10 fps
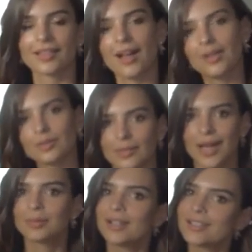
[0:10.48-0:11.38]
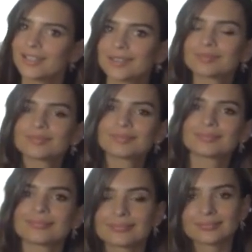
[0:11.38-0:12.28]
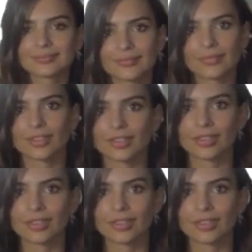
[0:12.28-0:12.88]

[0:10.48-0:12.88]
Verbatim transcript: So we'll use the example of getting a date.